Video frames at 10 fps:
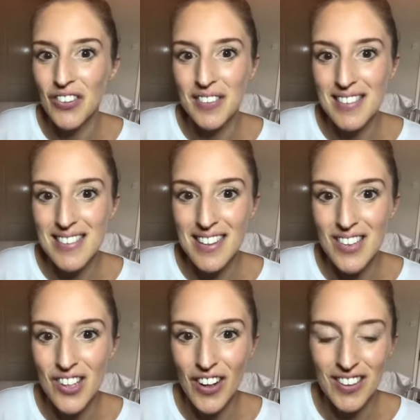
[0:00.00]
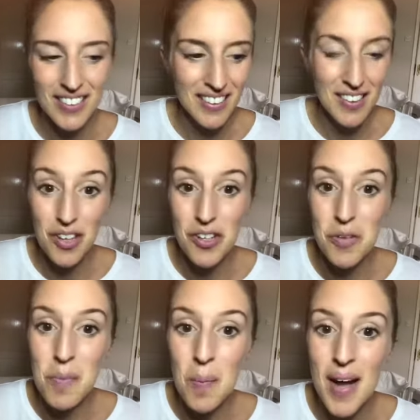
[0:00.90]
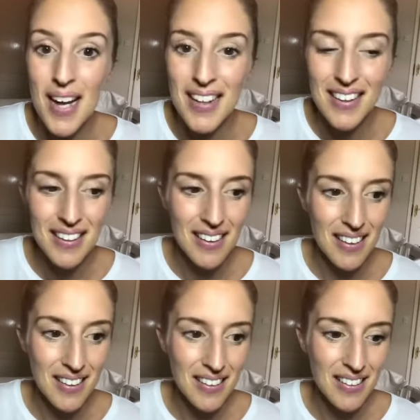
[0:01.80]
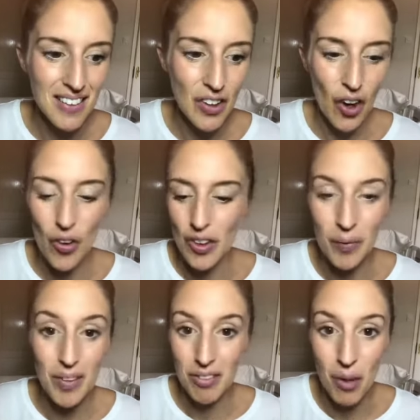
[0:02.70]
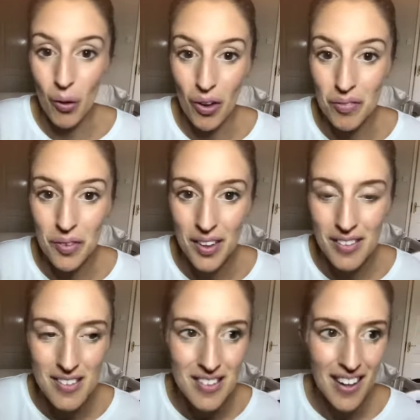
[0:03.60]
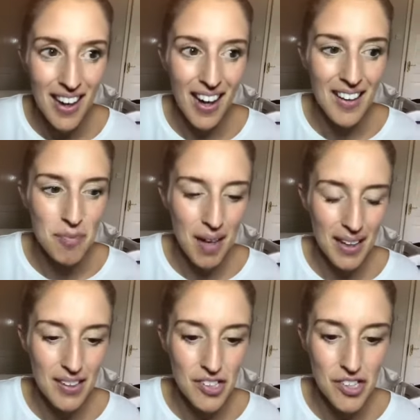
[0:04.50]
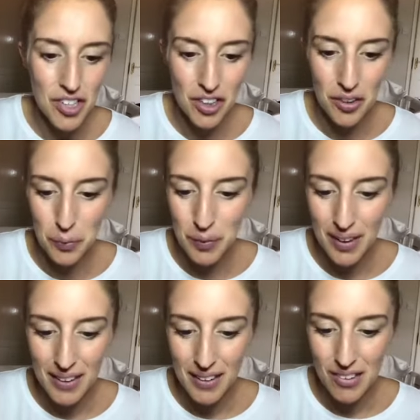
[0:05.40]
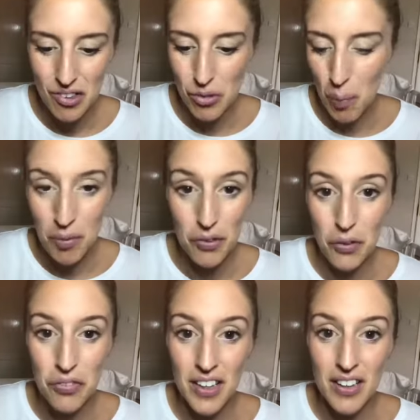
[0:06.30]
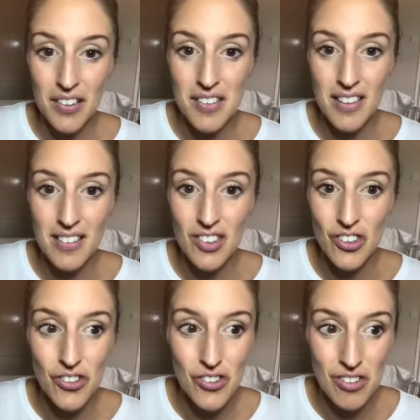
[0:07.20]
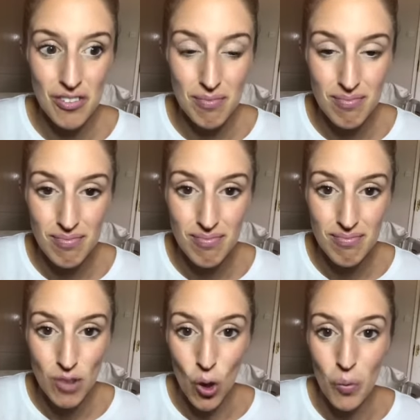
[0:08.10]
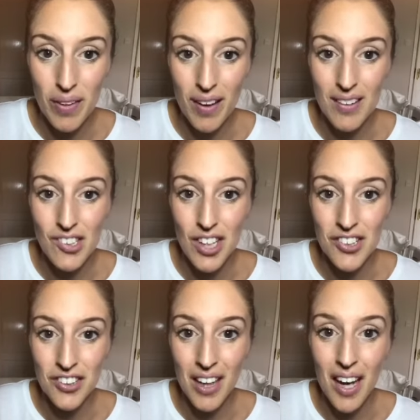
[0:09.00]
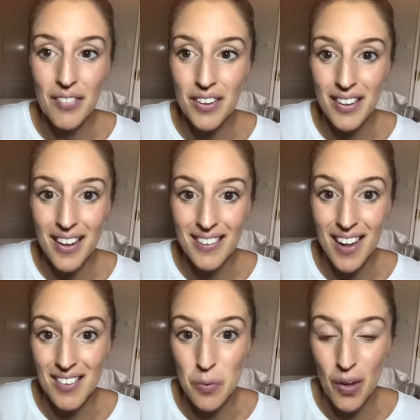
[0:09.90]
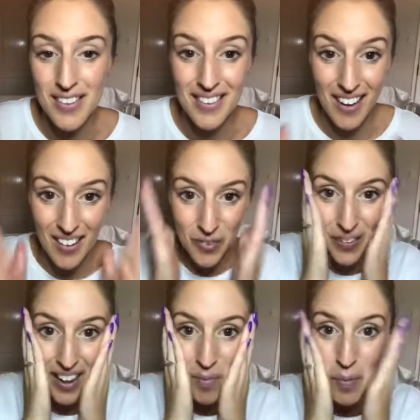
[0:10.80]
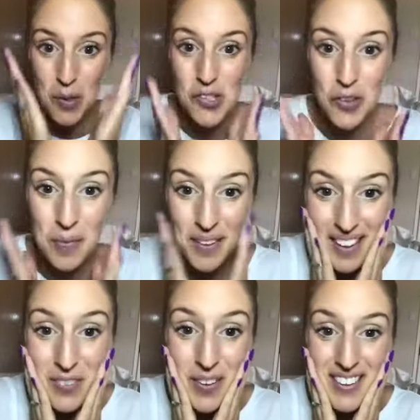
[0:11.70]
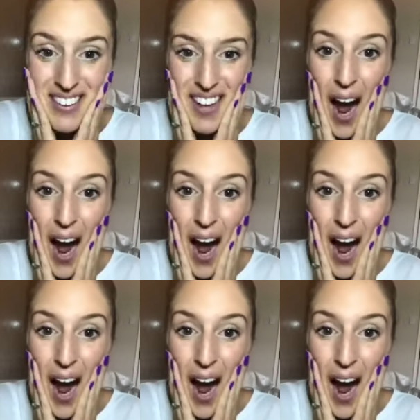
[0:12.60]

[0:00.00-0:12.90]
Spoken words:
The teacher, the new mummy, the girl with no confidence, had managed to drop a few fears and just go with it and change your life. And that's what I did. And I don't want to get emotional, but that's what I did.